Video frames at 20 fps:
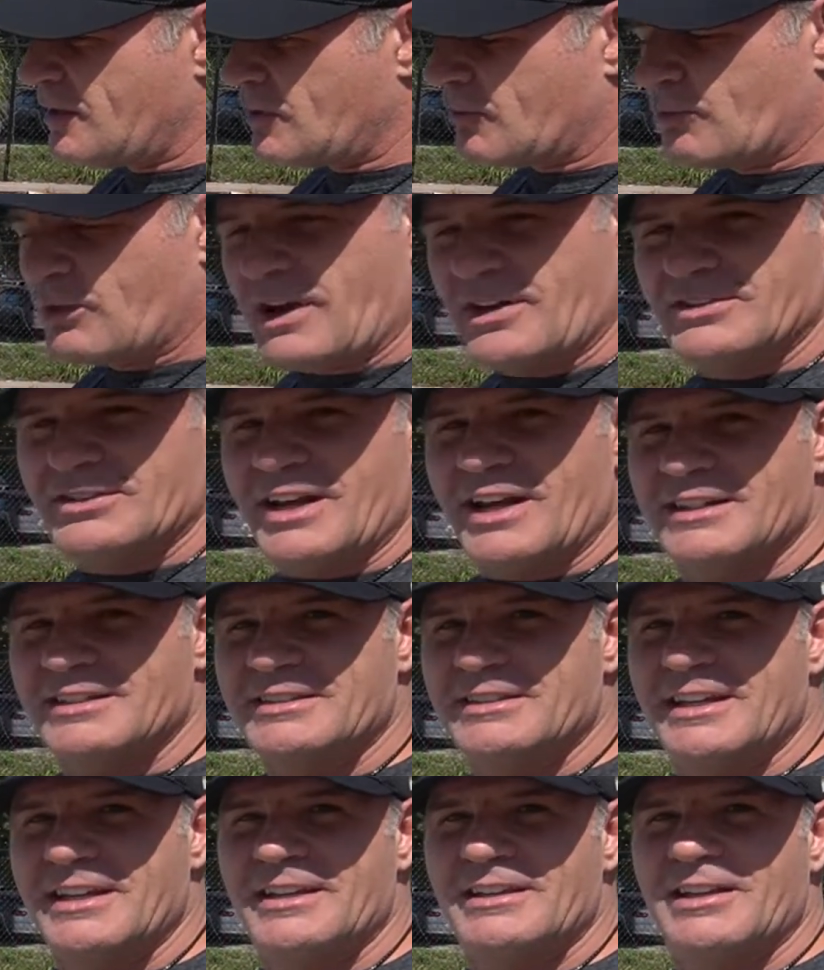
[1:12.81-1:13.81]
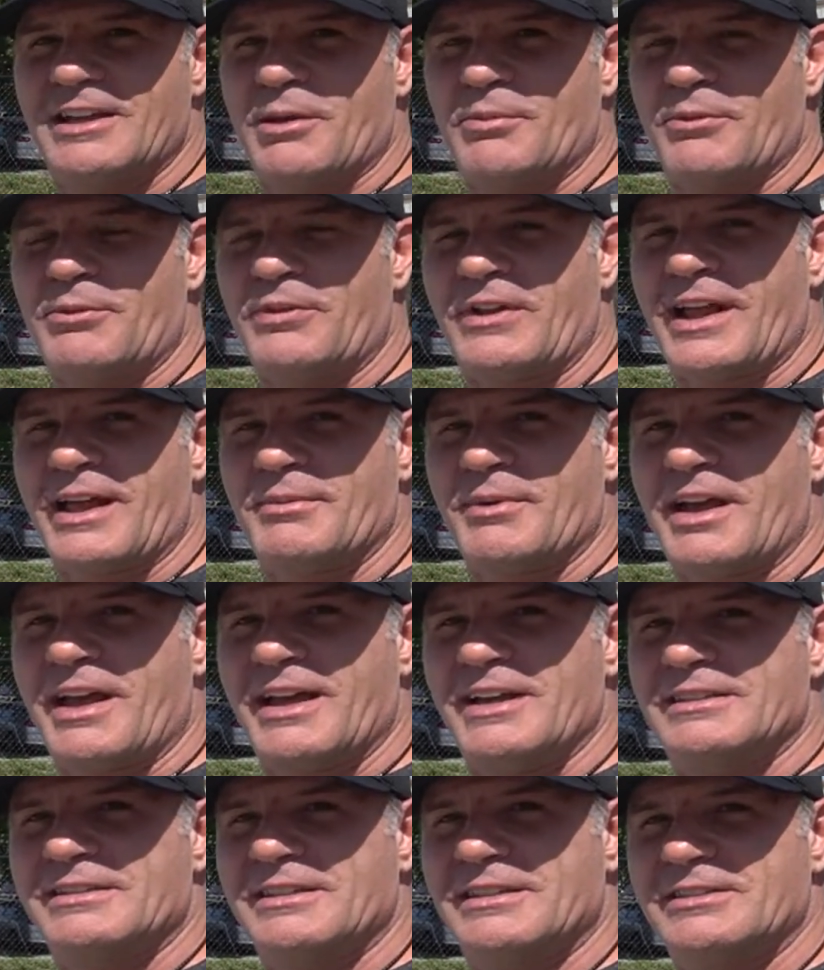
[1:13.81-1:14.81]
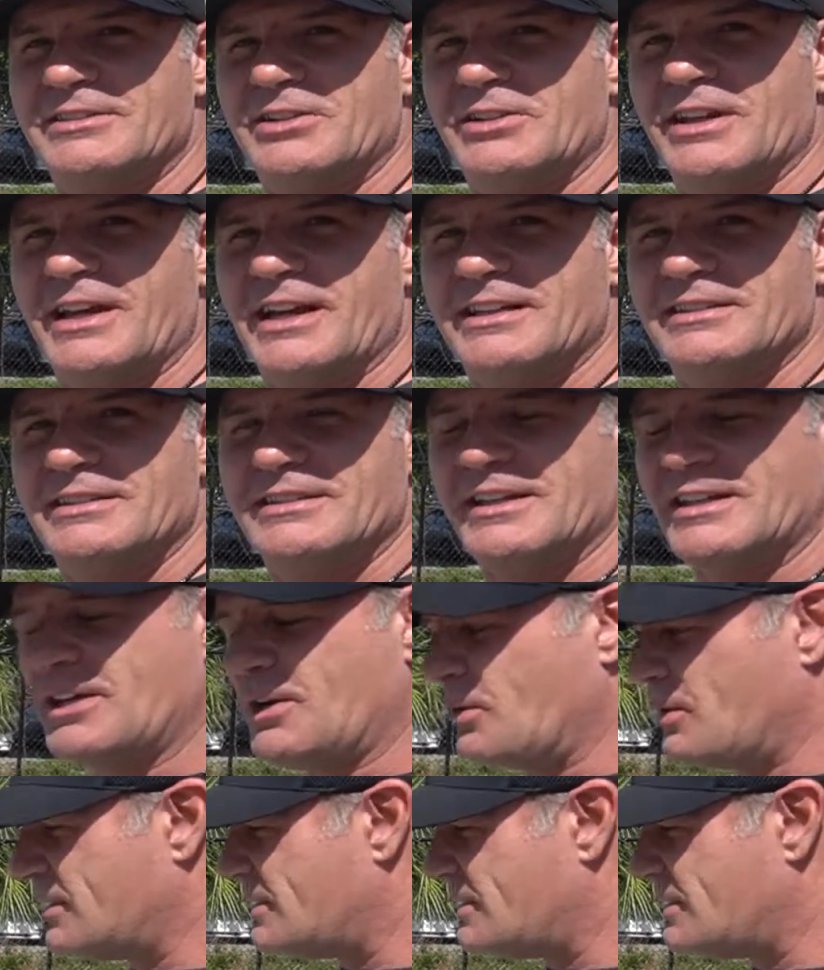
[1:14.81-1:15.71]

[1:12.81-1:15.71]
revs on this thing, a couple flybys, so you guys can hear what